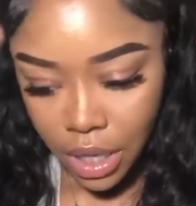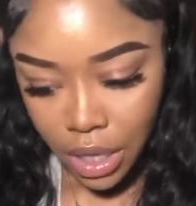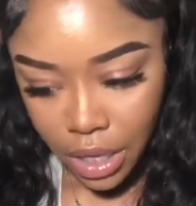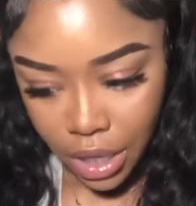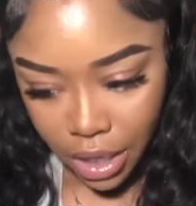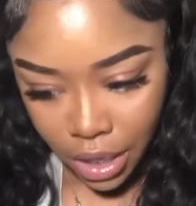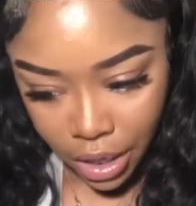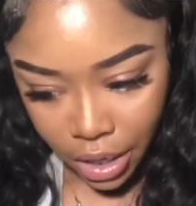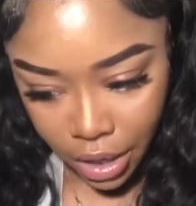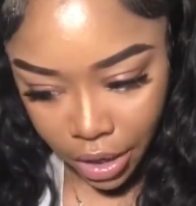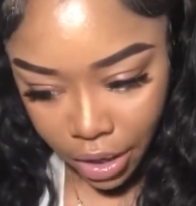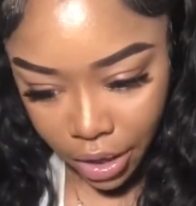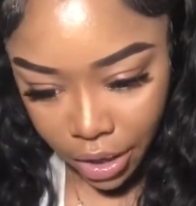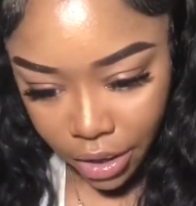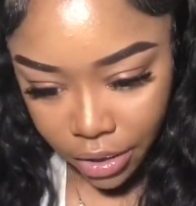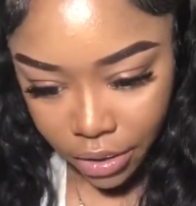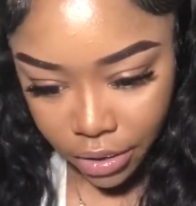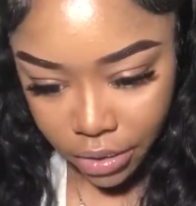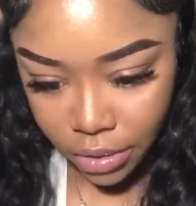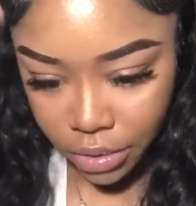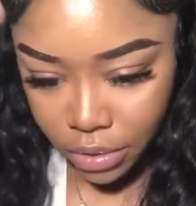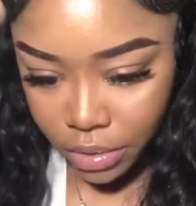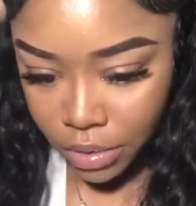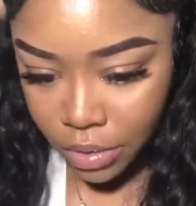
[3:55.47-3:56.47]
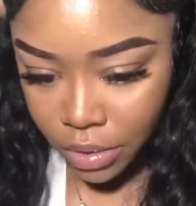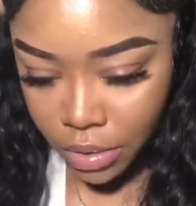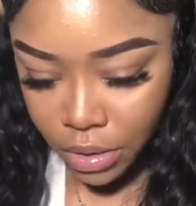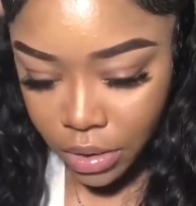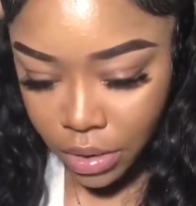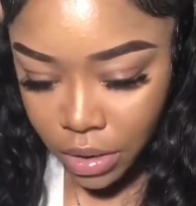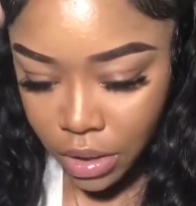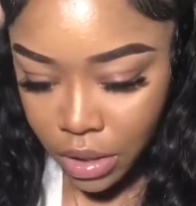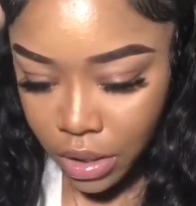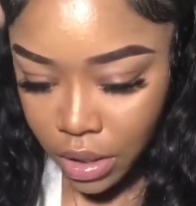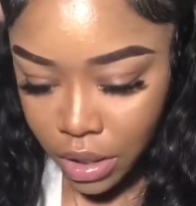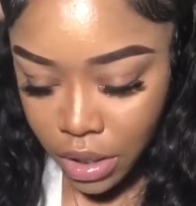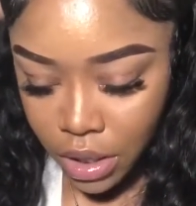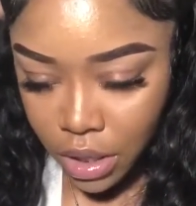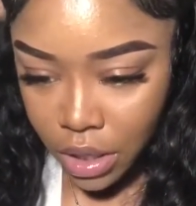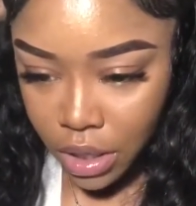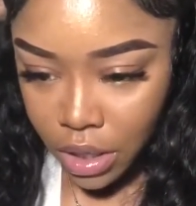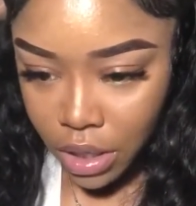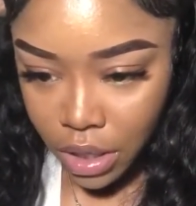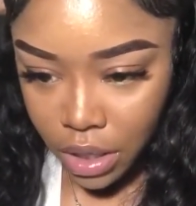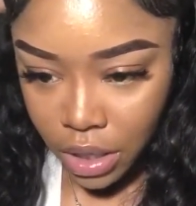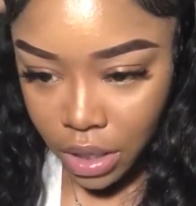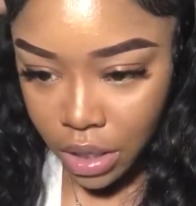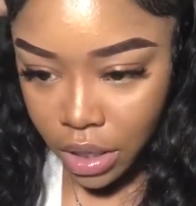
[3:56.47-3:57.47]
Here,
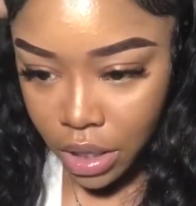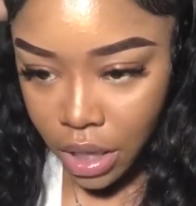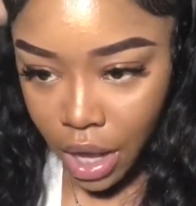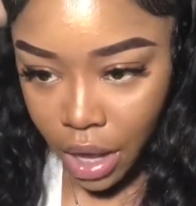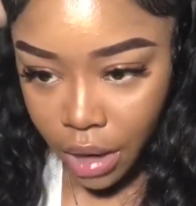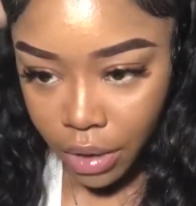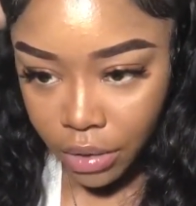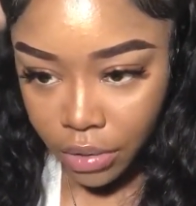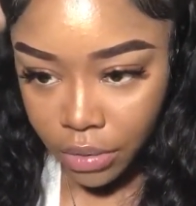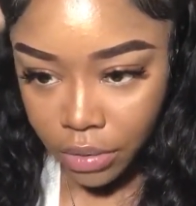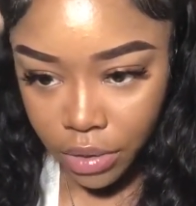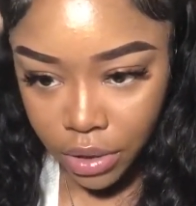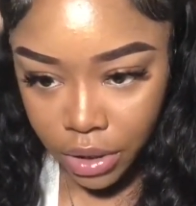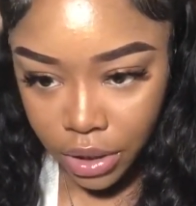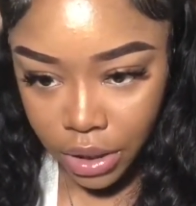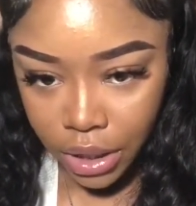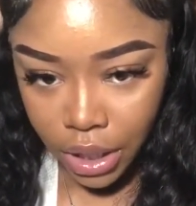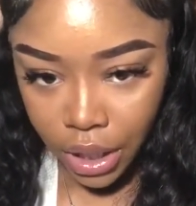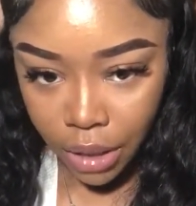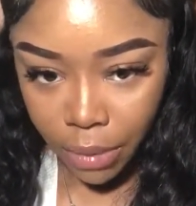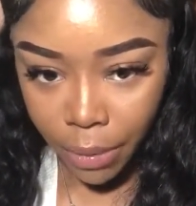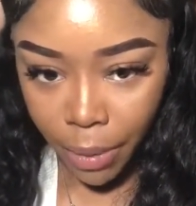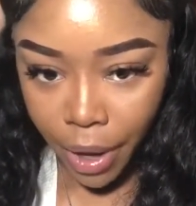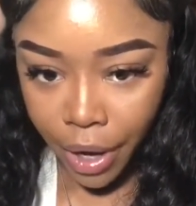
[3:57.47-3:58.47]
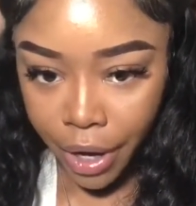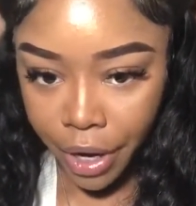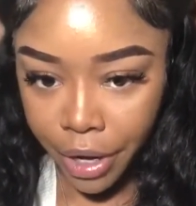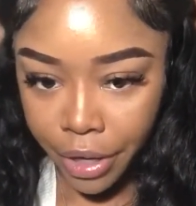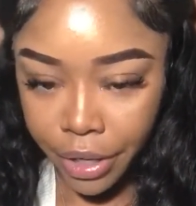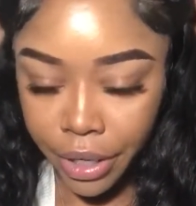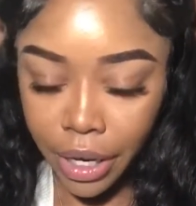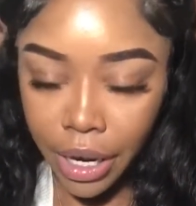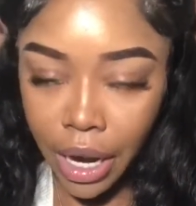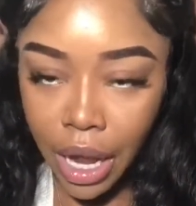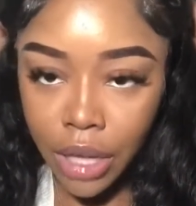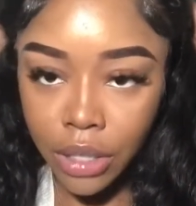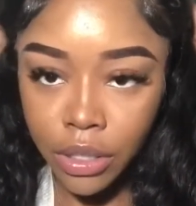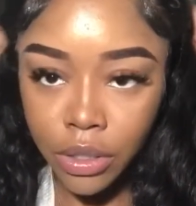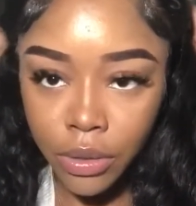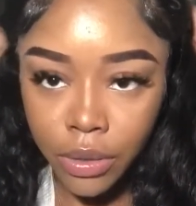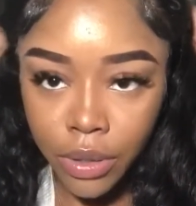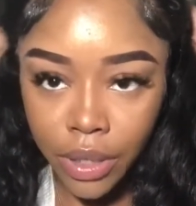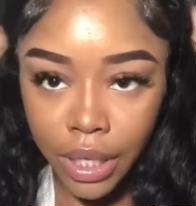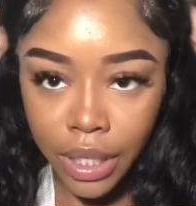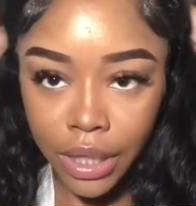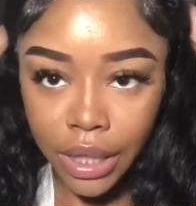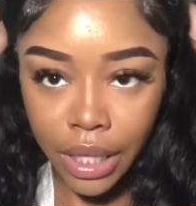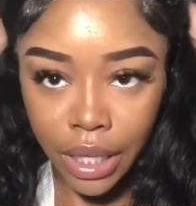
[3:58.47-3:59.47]
I don't want to take my hair down. I'll do it
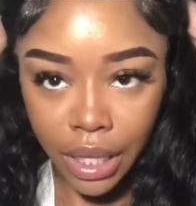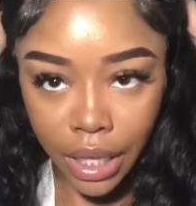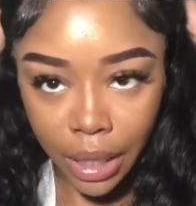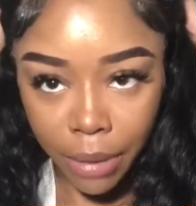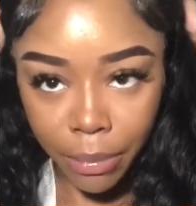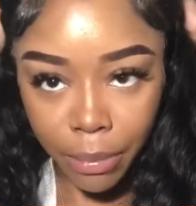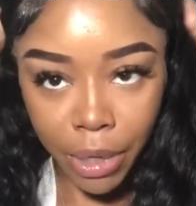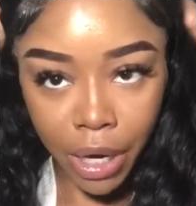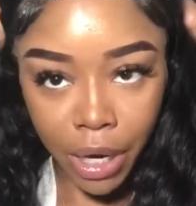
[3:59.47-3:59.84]
at the end, but I'll